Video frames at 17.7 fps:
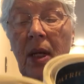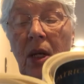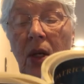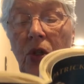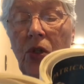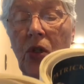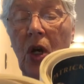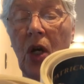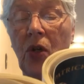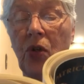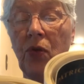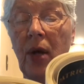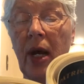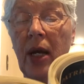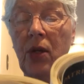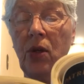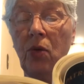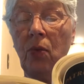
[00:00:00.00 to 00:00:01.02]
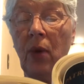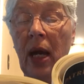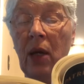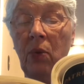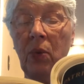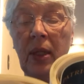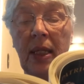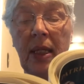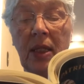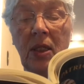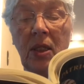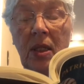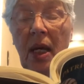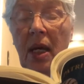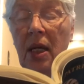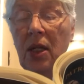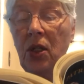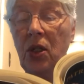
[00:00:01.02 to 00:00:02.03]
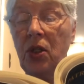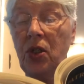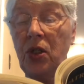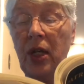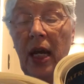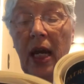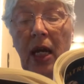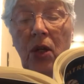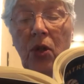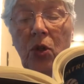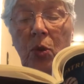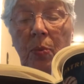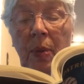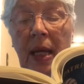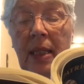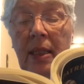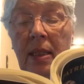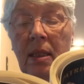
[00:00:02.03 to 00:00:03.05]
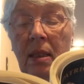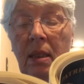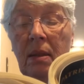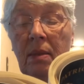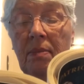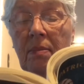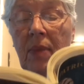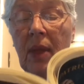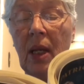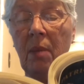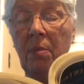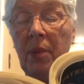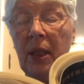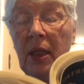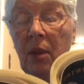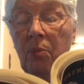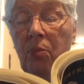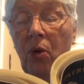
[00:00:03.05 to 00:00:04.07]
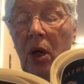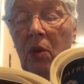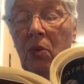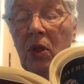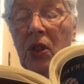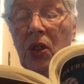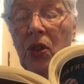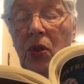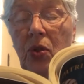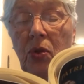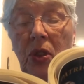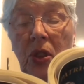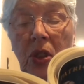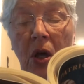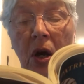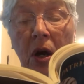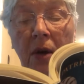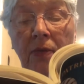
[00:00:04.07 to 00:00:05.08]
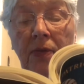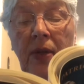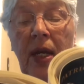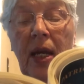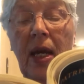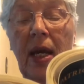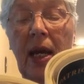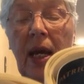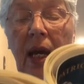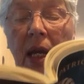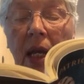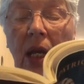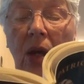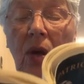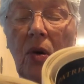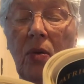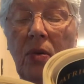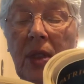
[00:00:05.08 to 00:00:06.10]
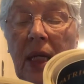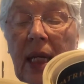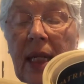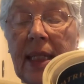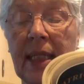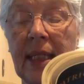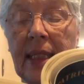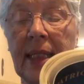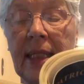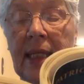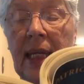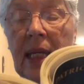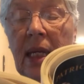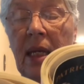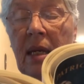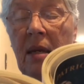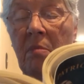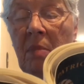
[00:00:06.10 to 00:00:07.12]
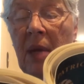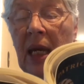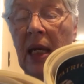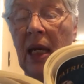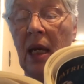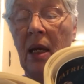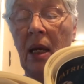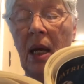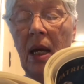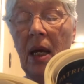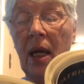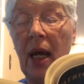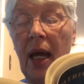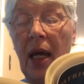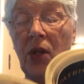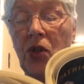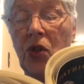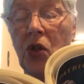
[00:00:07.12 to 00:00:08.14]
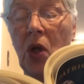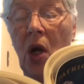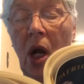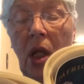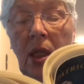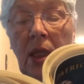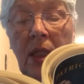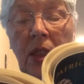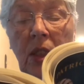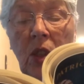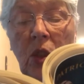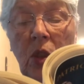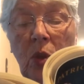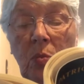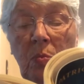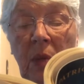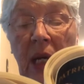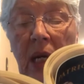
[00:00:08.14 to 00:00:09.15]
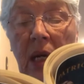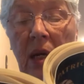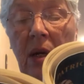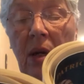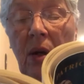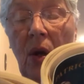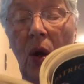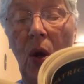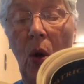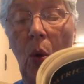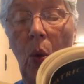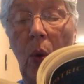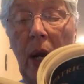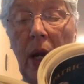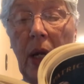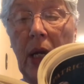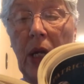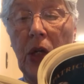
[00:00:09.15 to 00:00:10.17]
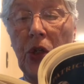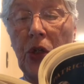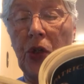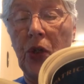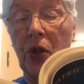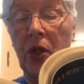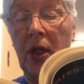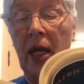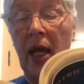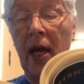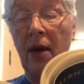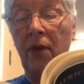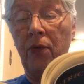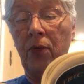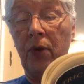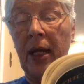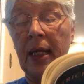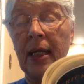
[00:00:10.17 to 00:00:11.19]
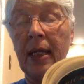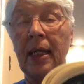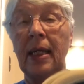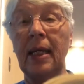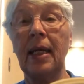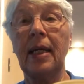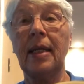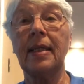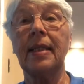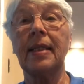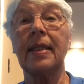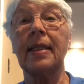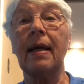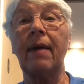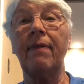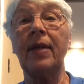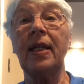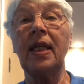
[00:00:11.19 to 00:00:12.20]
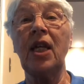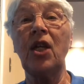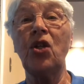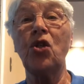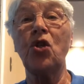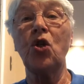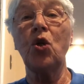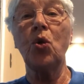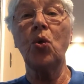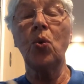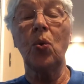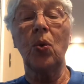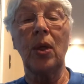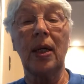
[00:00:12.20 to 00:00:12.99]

John tried to write with his changed pencil, but the point was too soft, and he only succeeded in making a chocolate smear where he should have written 72.